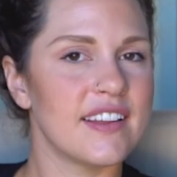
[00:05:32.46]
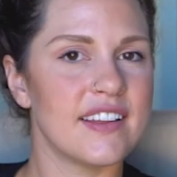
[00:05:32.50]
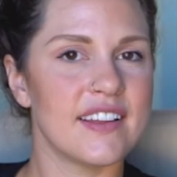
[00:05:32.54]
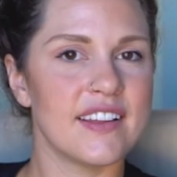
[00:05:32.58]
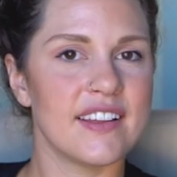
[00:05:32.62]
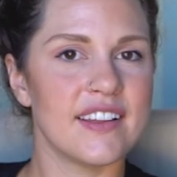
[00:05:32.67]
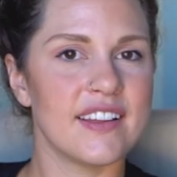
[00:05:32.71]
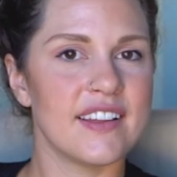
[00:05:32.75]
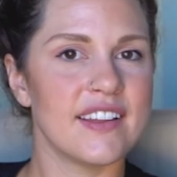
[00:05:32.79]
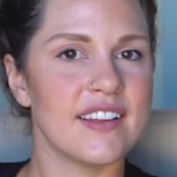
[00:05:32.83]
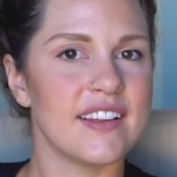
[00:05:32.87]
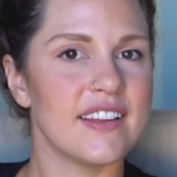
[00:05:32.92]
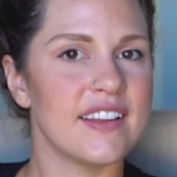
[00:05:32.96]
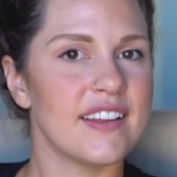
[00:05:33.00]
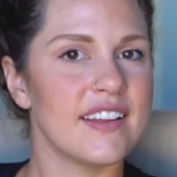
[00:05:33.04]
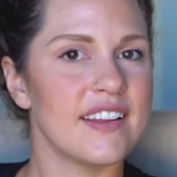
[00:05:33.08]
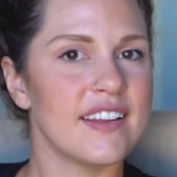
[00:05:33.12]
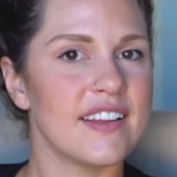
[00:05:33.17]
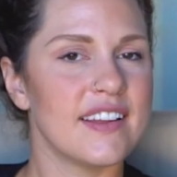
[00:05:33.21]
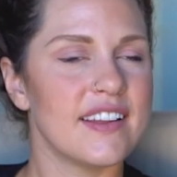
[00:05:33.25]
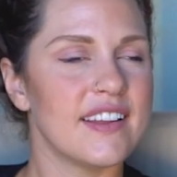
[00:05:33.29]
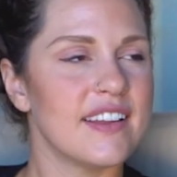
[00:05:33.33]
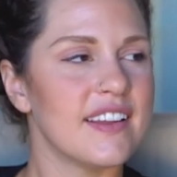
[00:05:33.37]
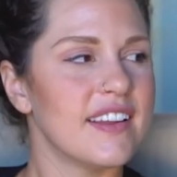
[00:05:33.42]

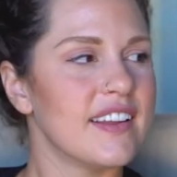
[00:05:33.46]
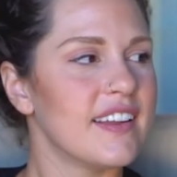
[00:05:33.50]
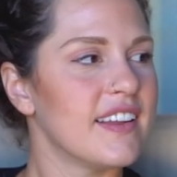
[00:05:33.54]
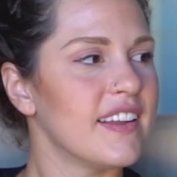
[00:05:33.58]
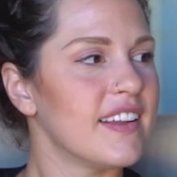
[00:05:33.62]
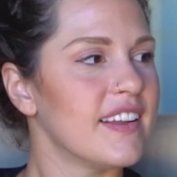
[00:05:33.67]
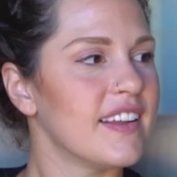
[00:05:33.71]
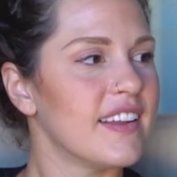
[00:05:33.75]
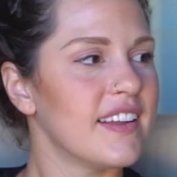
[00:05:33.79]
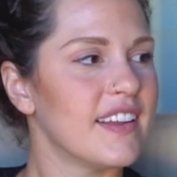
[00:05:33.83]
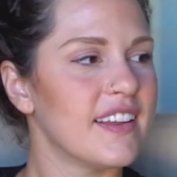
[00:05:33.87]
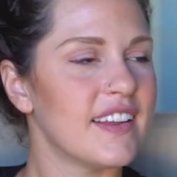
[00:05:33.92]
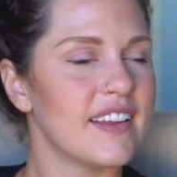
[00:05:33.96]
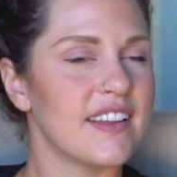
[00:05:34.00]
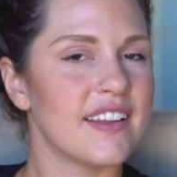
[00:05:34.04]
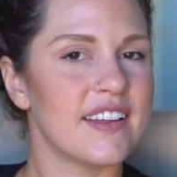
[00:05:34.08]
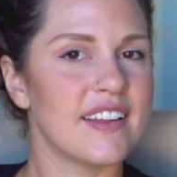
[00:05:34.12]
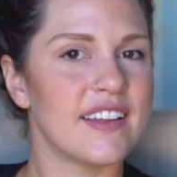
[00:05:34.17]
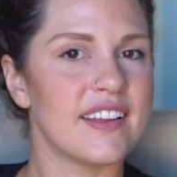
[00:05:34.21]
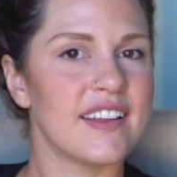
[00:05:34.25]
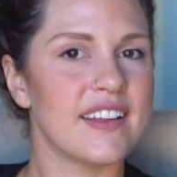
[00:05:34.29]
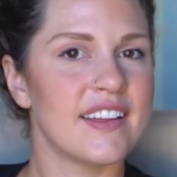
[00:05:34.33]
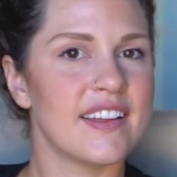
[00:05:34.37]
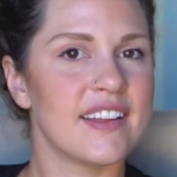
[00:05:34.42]

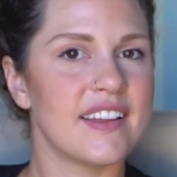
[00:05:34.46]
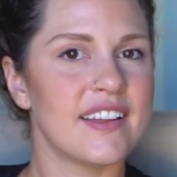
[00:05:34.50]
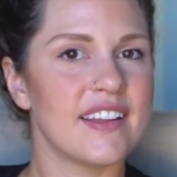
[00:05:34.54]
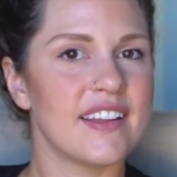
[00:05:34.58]
No words are spoken by the person on screen.